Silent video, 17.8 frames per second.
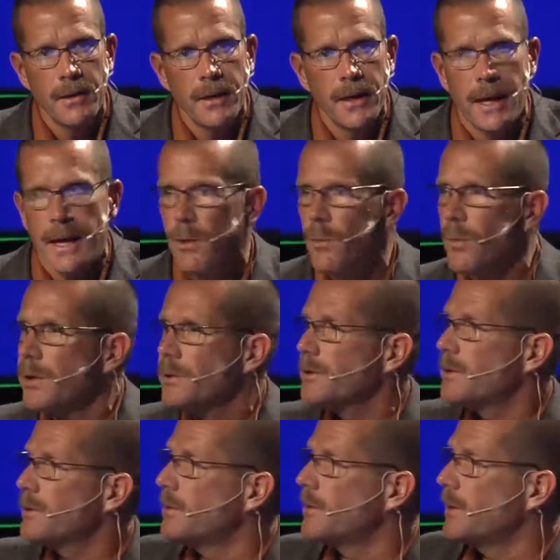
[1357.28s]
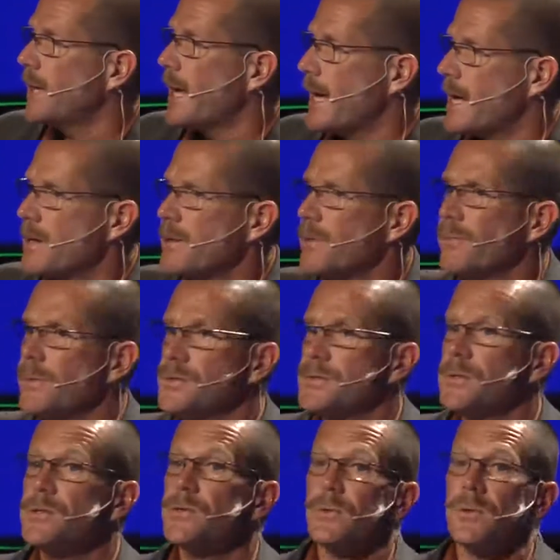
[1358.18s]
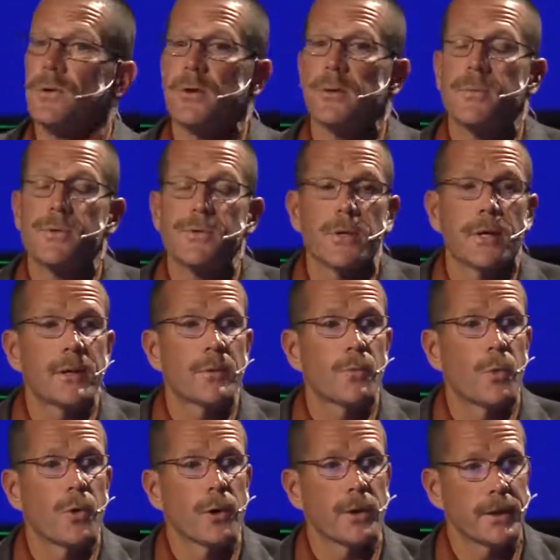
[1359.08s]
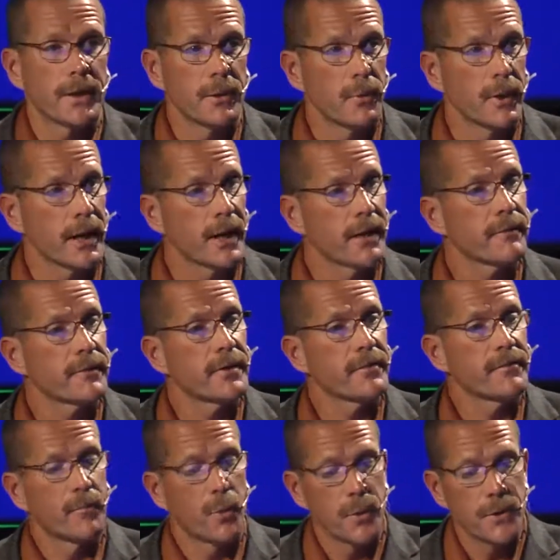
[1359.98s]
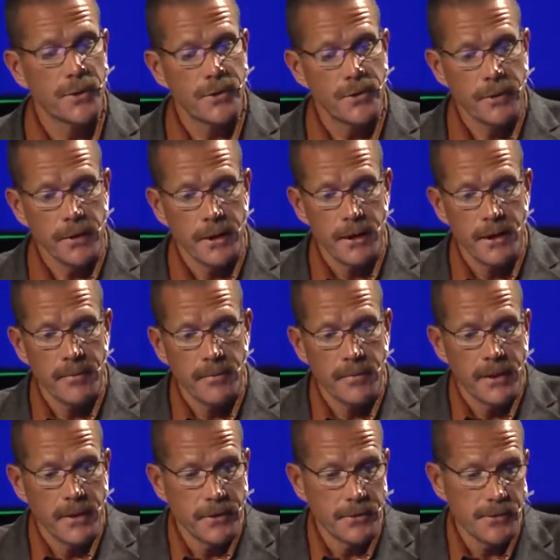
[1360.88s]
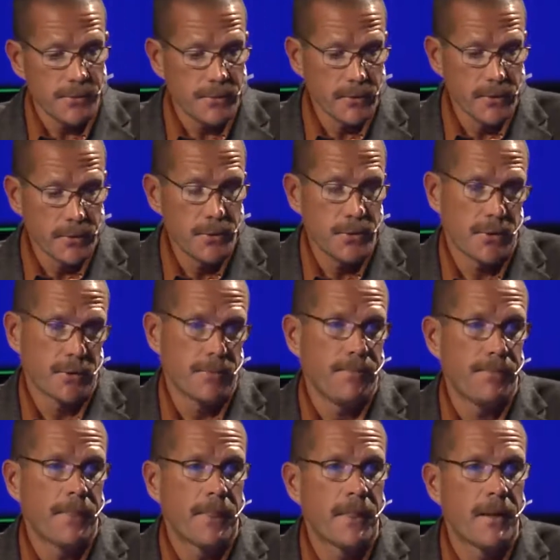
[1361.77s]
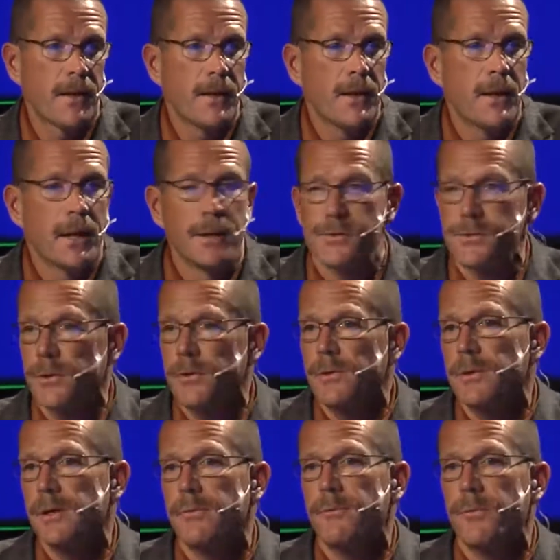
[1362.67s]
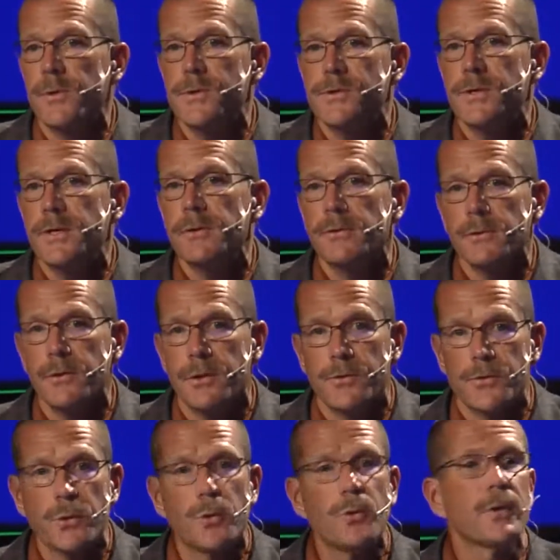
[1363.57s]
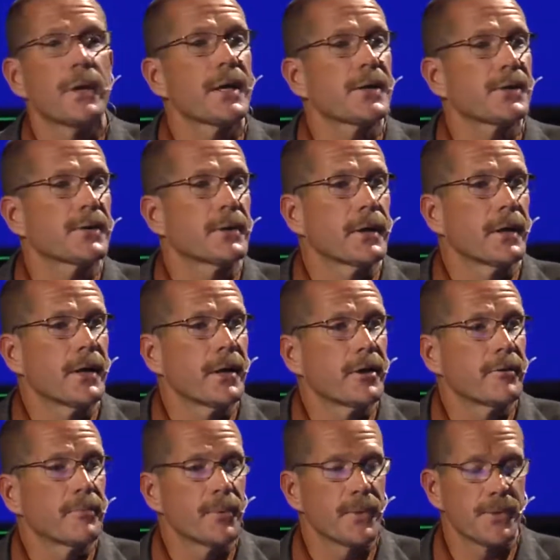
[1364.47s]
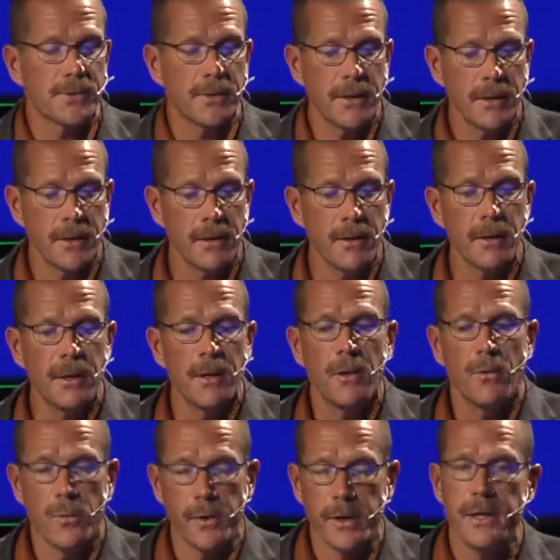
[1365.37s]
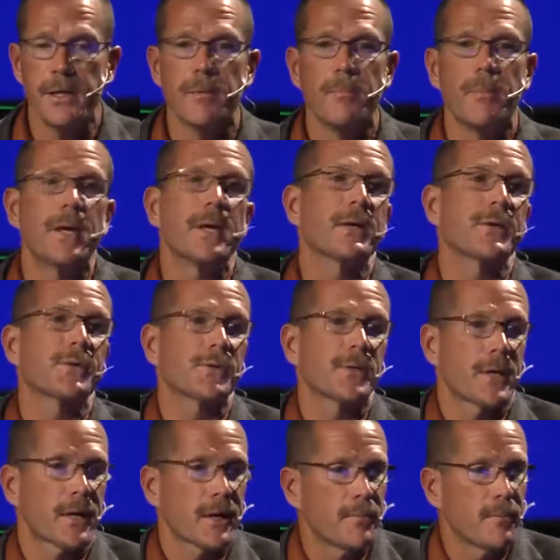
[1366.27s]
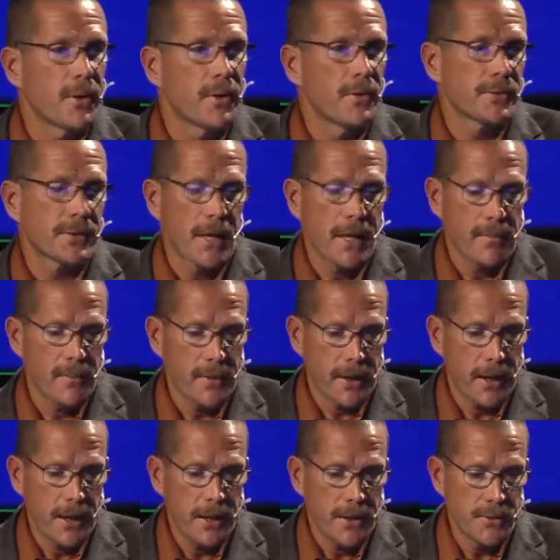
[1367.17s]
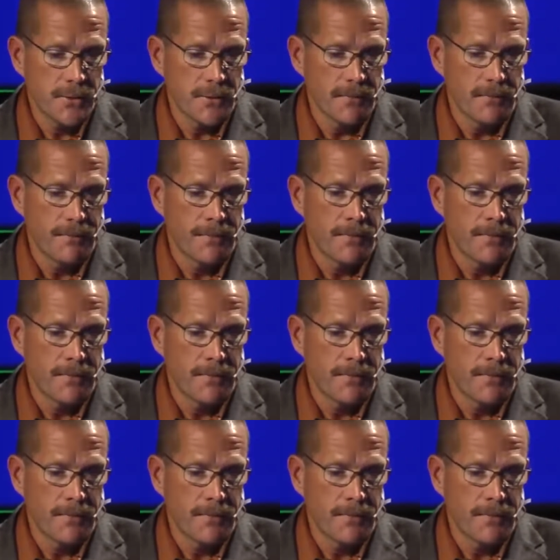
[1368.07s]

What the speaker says: How well did the added residual herbicide work? Did we have enough moisture to get it into solution? And certainly if we see control less than 100%, we need to make a second post-application.